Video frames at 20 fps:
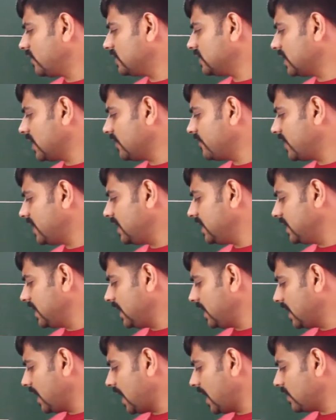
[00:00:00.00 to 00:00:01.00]
135
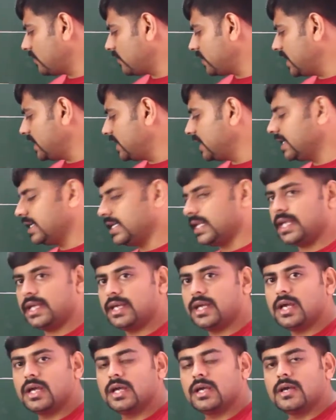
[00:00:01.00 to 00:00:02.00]
degree and 180
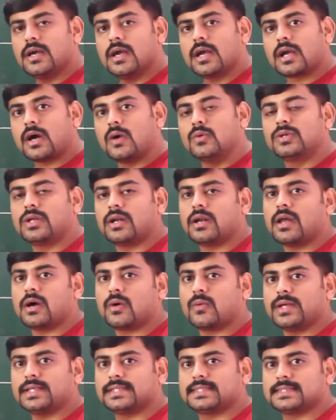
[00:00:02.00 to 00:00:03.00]
degree
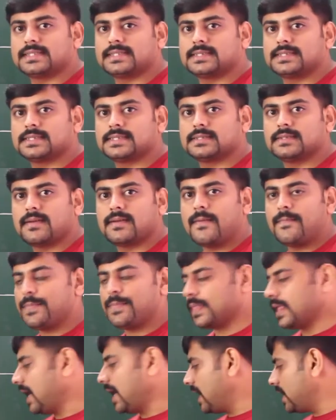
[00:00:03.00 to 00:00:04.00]
counterclockwise,
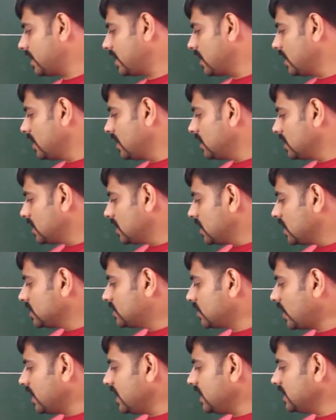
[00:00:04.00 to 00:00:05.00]
and
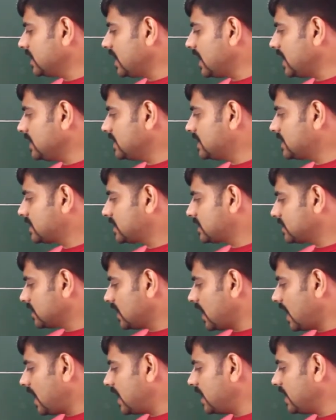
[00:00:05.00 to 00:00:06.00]
joining the
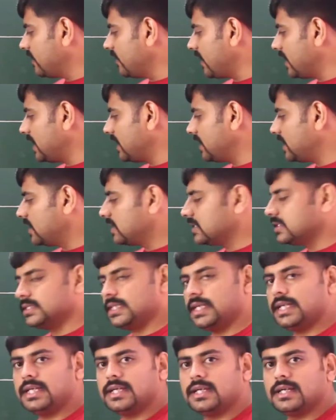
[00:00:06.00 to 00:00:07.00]
lines, I divided
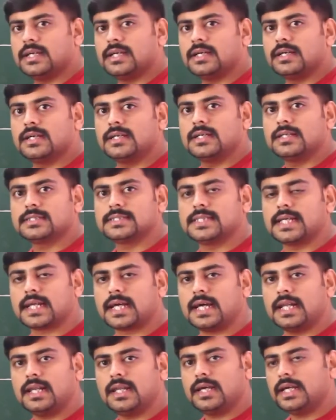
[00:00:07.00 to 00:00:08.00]
the
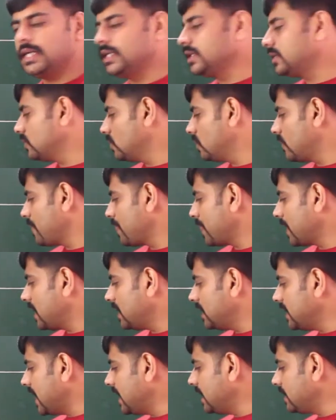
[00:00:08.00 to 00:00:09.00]
circle into
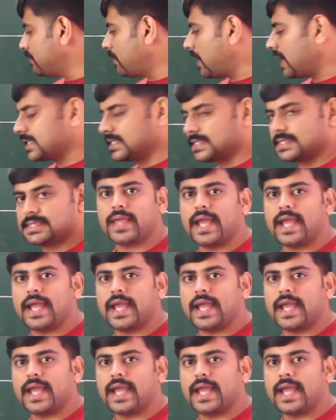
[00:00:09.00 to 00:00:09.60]
8 parts,